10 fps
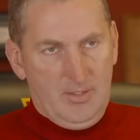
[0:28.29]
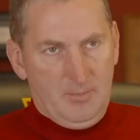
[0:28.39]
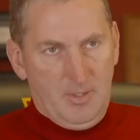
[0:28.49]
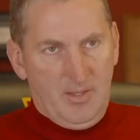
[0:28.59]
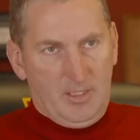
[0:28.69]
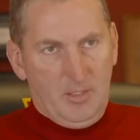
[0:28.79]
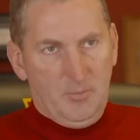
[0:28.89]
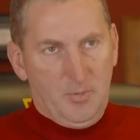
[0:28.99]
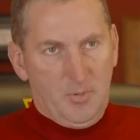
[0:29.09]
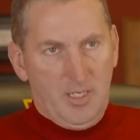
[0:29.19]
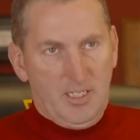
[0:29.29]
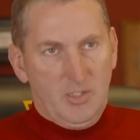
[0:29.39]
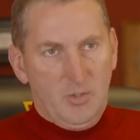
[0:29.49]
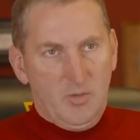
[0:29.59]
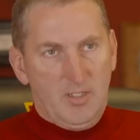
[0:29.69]
somebody that could
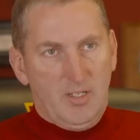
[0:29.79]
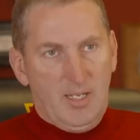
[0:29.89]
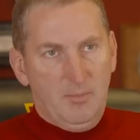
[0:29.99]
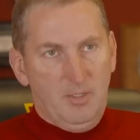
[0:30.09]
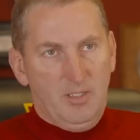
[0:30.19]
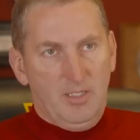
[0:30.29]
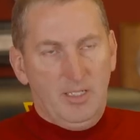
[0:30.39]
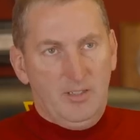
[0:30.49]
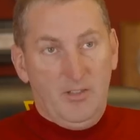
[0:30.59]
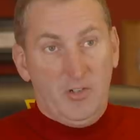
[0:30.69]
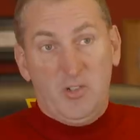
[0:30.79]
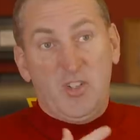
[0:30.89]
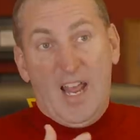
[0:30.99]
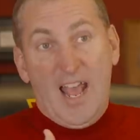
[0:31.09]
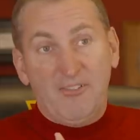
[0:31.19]
bring to the table uh, uh, their
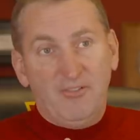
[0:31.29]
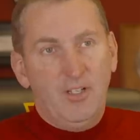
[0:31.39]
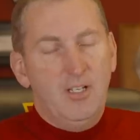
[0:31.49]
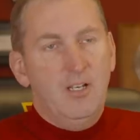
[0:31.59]
staff.